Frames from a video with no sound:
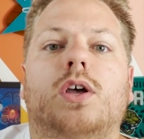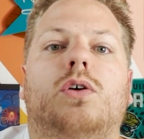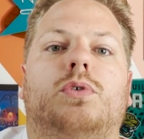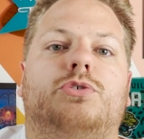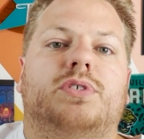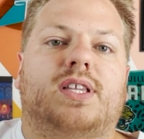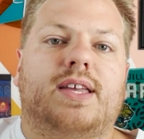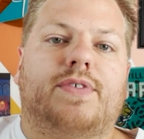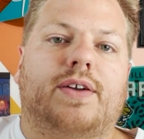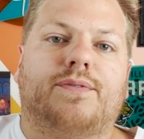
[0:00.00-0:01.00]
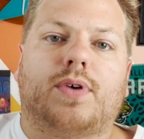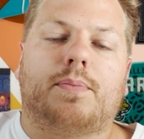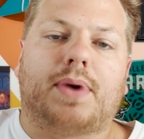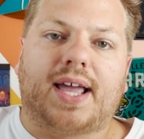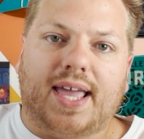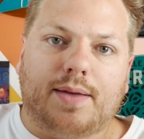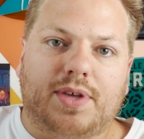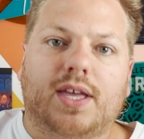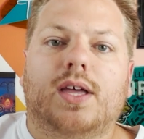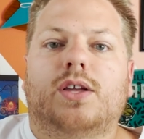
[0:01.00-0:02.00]
which was leaving from
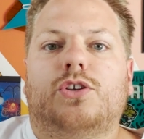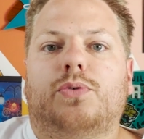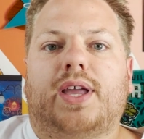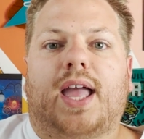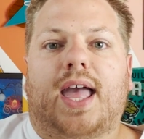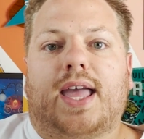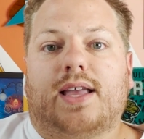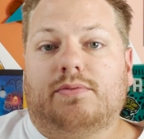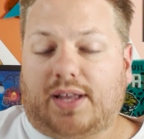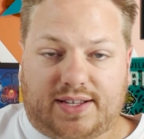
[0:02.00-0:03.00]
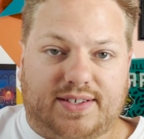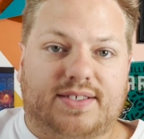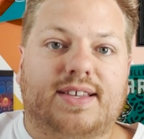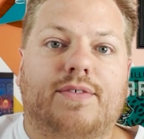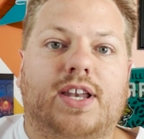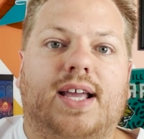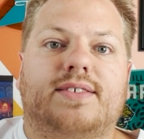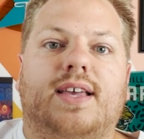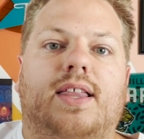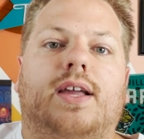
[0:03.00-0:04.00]
Miami, doing a, like I said, 7-night
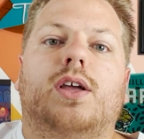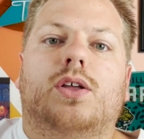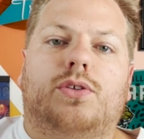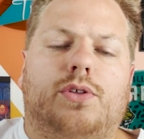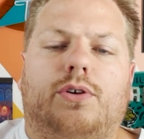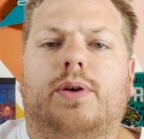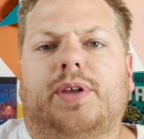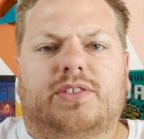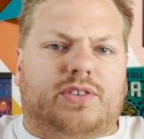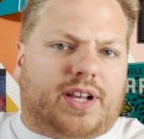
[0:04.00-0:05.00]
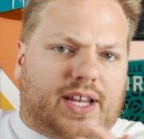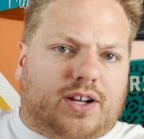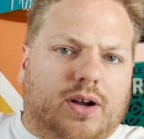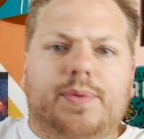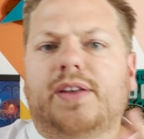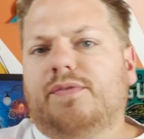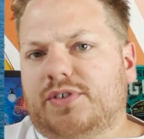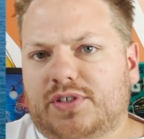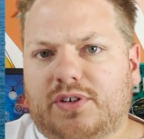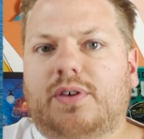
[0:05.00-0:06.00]
sailing through the Caribbean. So you're getting Caribbean
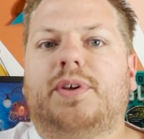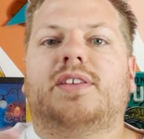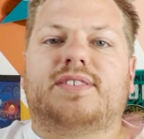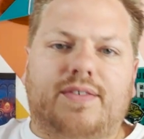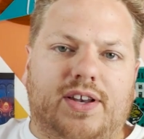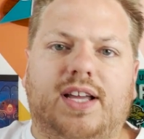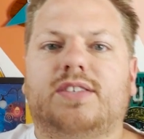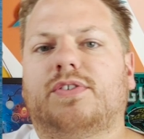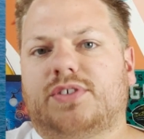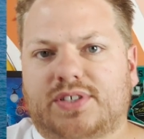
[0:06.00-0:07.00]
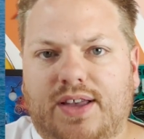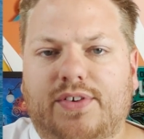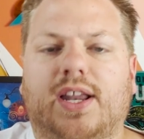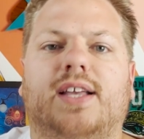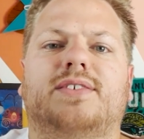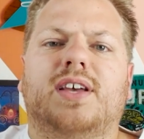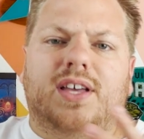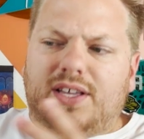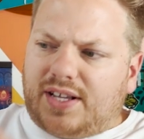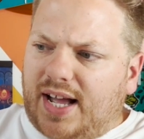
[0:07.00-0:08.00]
versus Caribbean, 7 nights versus 7 nights,
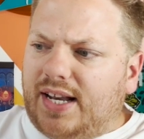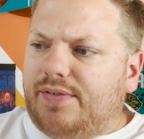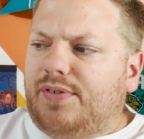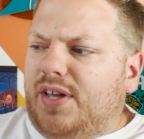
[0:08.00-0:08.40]
kind of